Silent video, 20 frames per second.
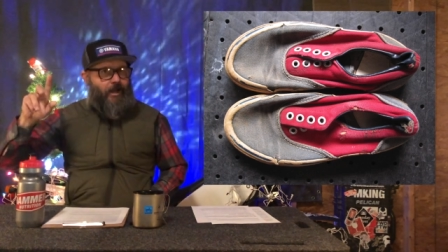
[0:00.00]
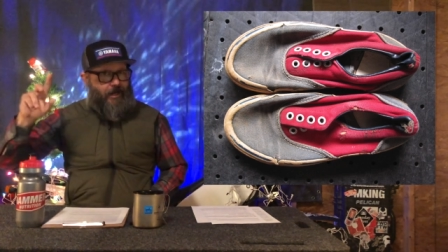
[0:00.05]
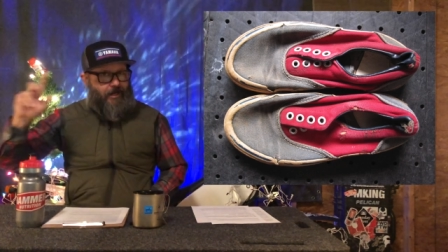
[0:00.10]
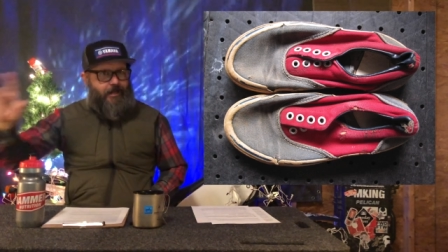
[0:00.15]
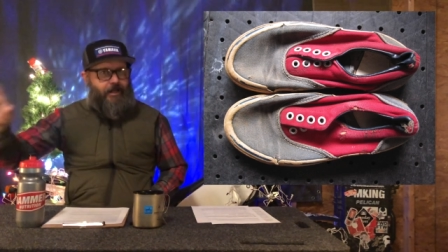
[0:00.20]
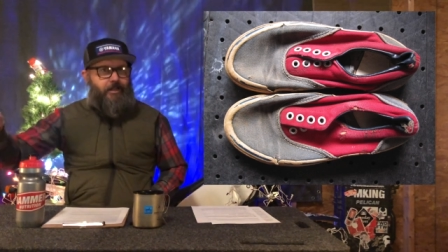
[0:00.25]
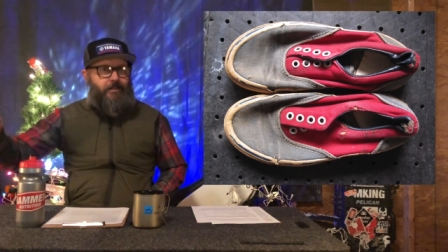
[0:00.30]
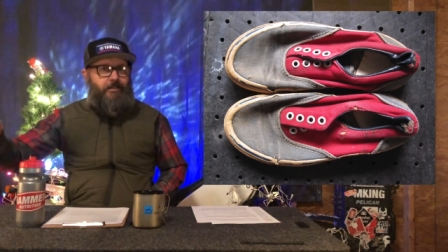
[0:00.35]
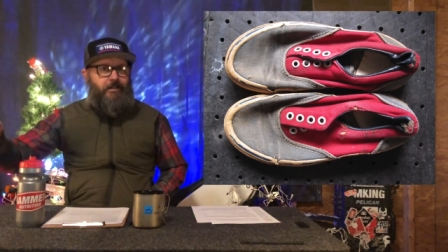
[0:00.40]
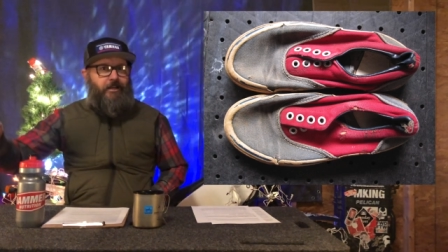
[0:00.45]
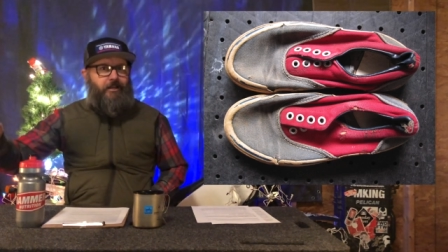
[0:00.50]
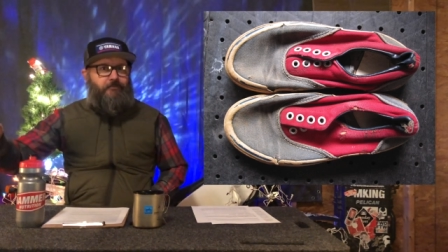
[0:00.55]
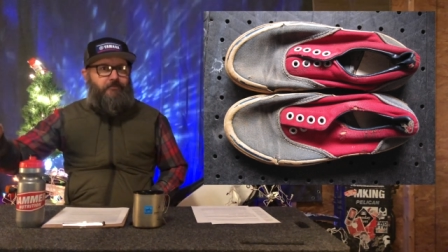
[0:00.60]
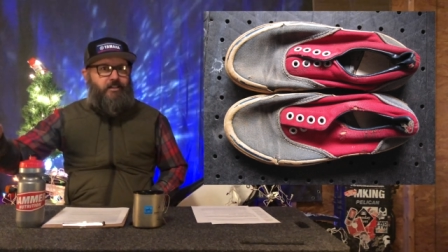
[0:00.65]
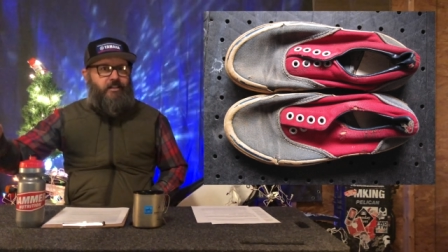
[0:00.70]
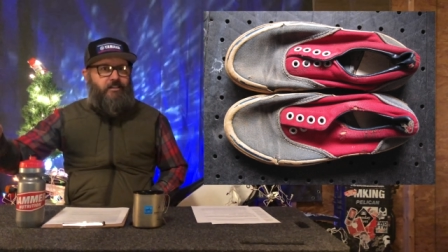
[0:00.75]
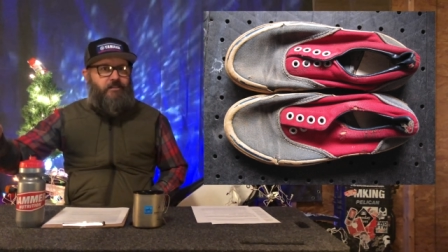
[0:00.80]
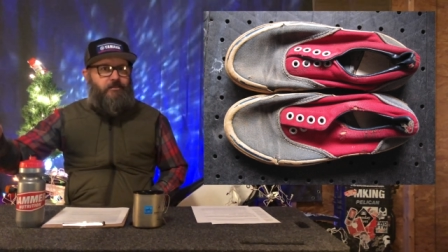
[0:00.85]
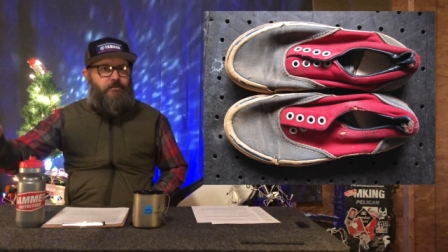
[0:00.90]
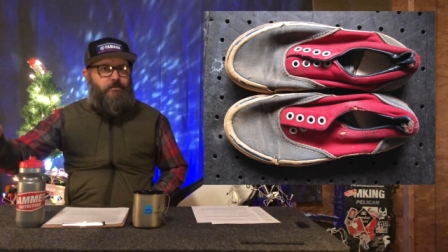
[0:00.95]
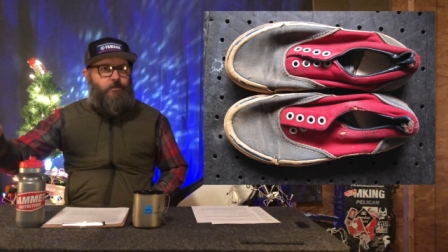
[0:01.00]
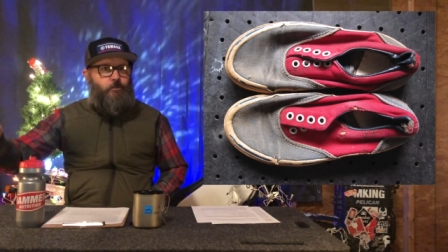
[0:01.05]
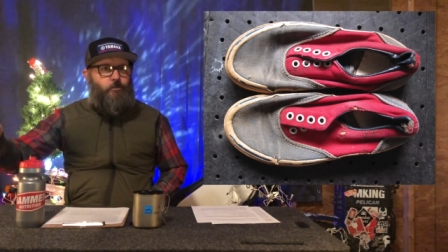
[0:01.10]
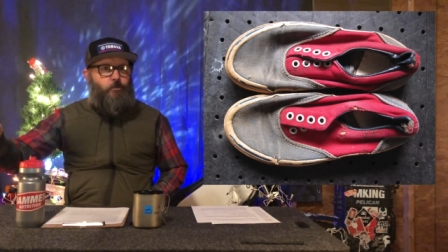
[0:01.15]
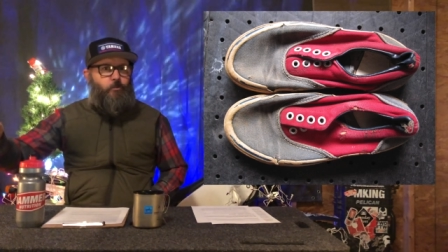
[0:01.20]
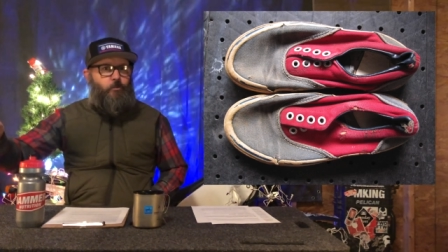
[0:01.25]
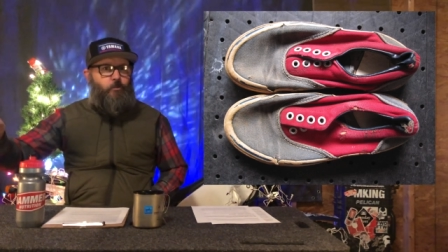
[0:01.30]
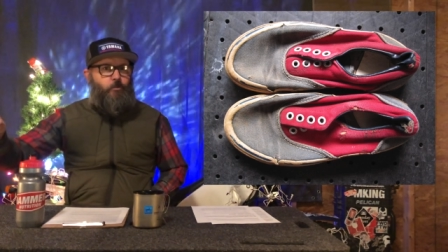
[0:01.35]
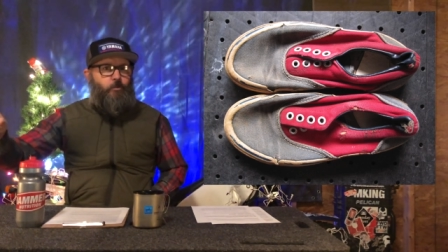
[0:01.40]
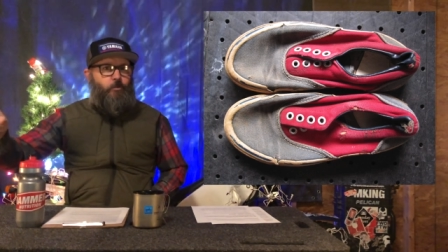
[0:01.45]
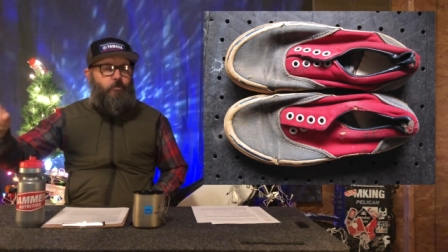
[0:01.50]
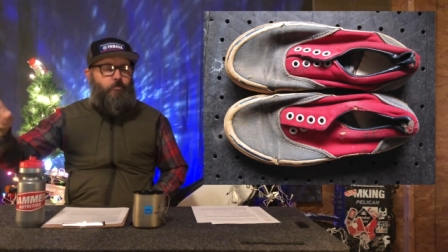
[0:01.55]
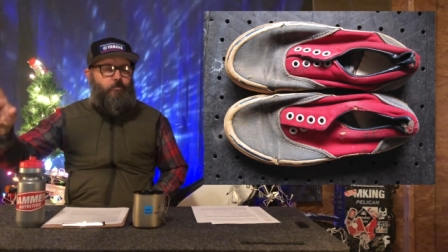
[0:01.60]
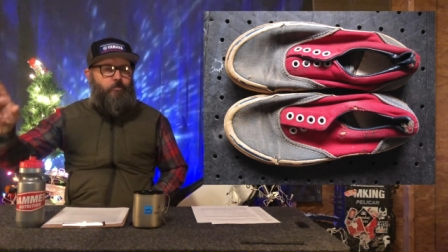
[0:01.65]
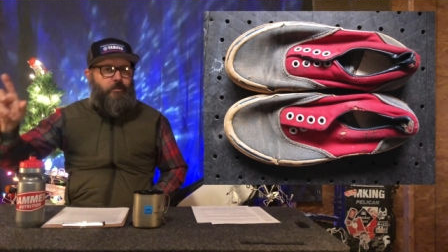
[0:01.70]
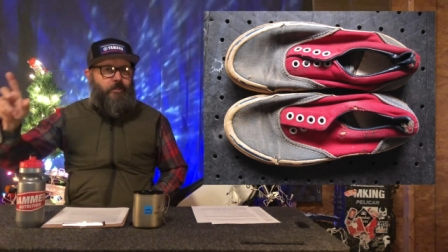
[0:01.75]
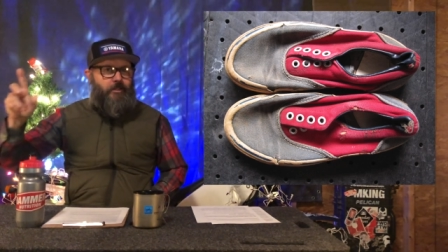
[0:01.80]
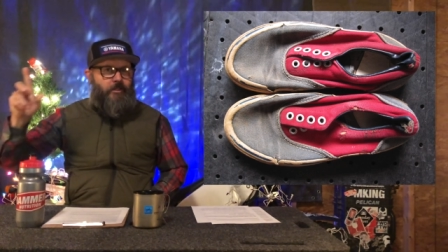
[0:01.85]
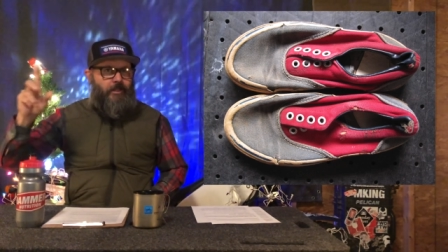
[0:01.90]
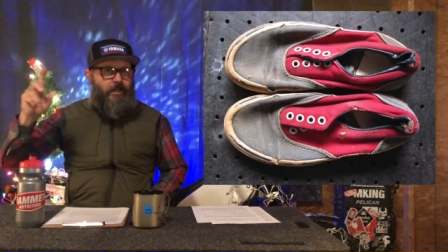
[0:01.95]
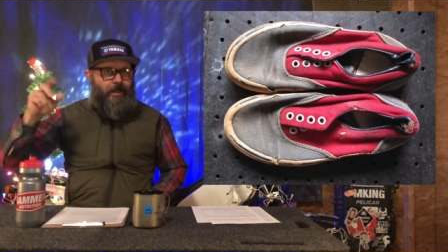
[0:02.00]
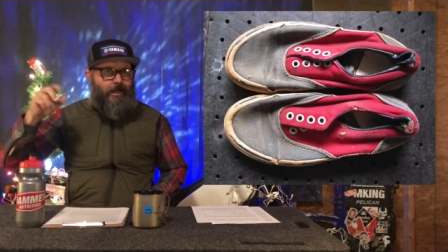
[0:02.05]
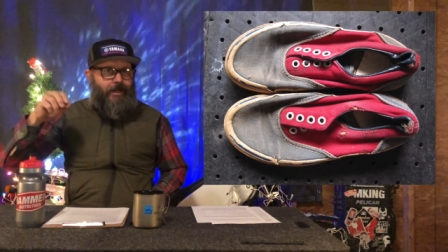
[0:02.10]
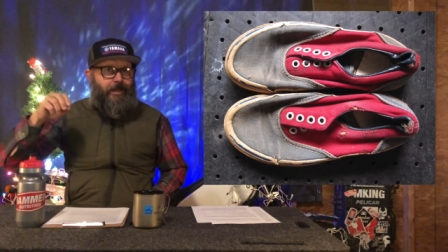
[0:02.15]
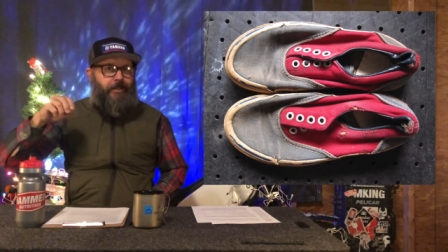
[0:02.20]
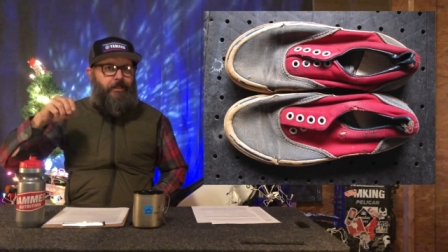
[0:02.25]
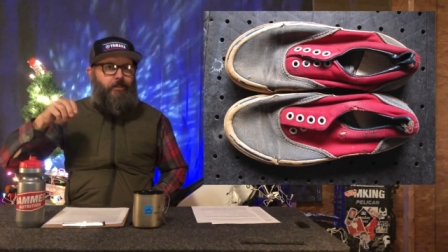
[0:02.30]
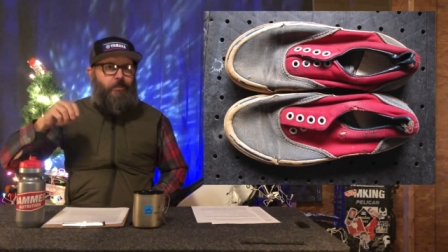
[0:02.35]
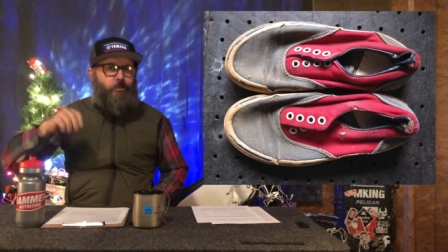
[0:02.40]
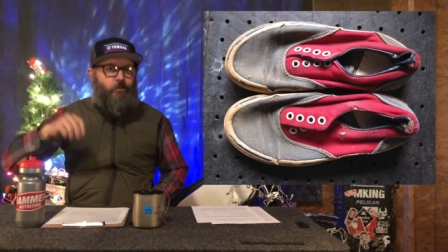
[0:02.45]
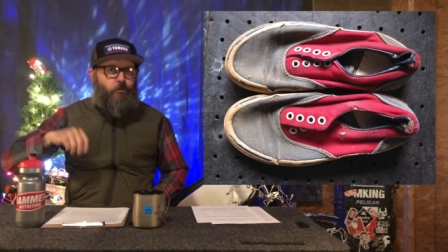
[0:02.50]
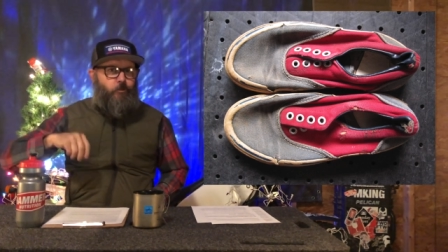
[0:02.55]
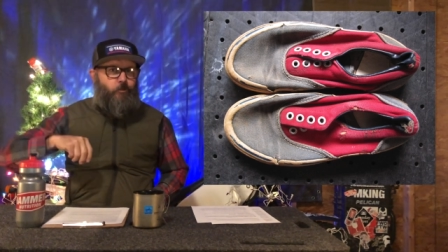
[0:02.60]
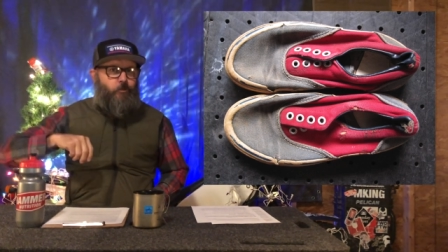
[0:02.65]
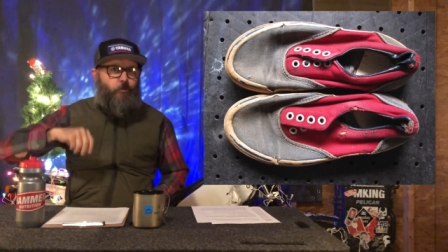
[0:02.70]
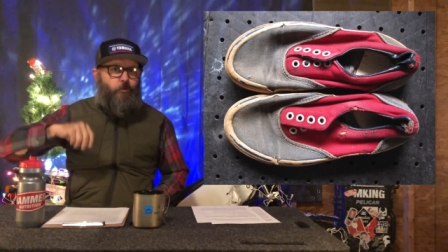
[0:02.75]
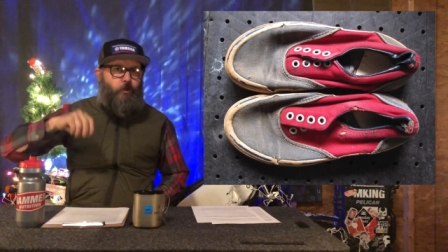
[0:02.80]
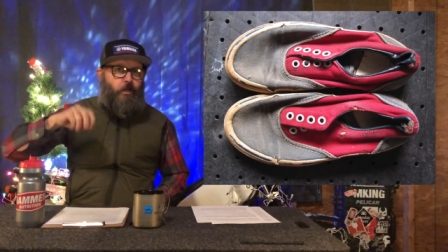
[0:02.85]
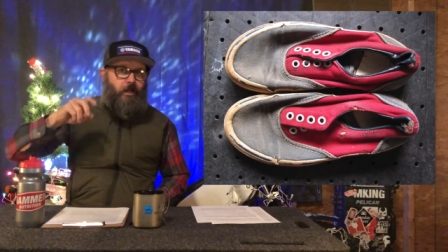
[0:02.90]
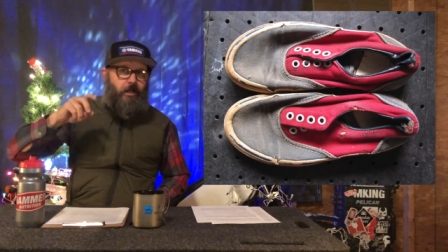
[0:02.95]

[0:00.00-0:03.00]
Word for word: I got laughed at school but I knew